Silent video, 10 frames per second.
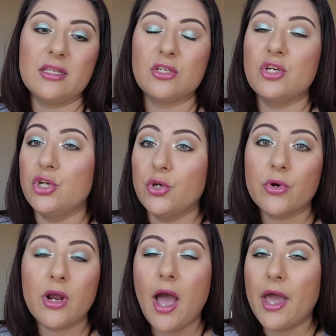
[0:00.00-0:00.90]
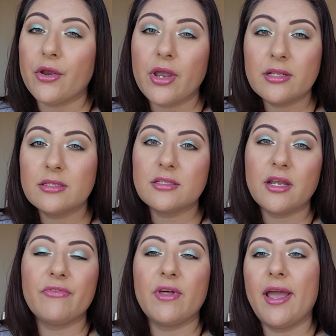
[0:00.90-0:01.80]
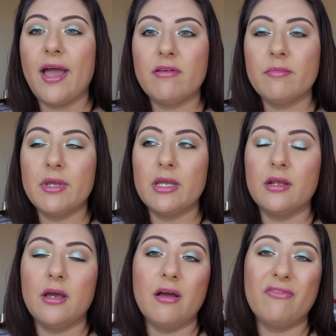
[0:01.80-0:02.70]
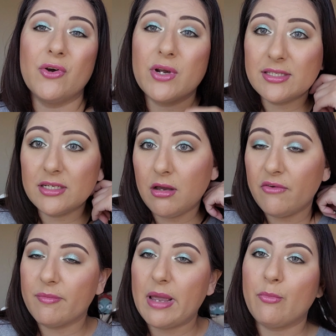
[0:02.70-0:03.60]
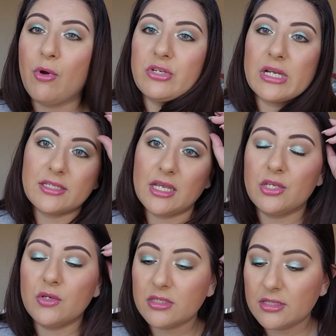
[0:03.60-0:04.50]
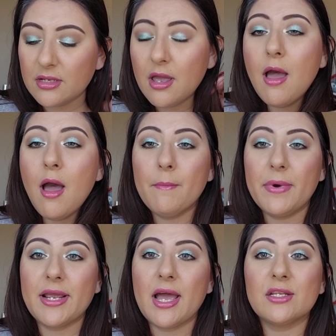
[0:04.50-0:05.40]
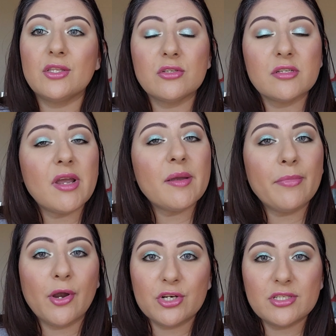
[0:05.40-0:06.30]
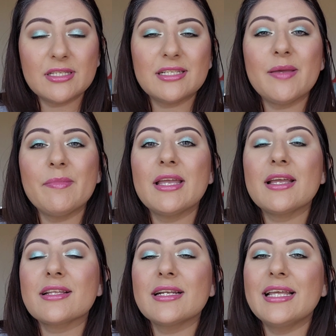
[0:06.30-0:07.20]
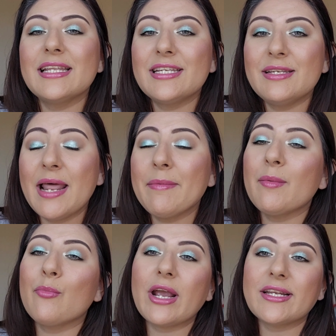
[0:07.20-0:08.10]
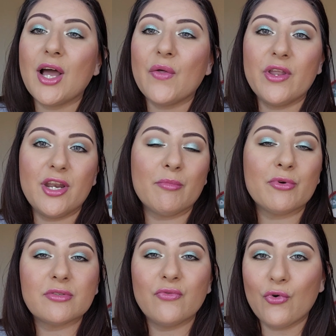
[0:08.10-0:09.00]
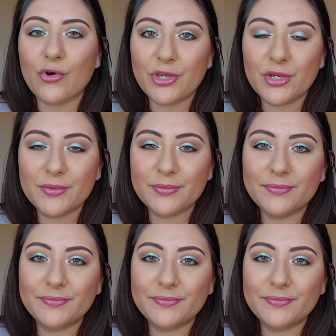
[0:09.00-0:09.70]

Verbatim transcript: it's newer higher end stuff that I haven't been uh, focusing on for my project 10 uses. But yeah, those are my purchases. Let me let me break down the numbers for you.